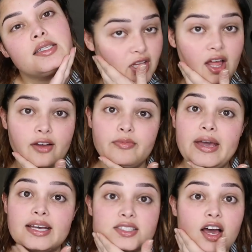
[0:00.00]
seal off
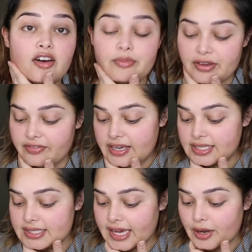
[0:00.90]
mask off my
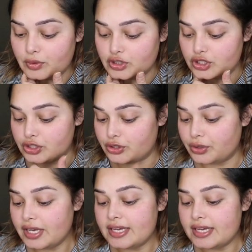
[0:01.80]
face, I will do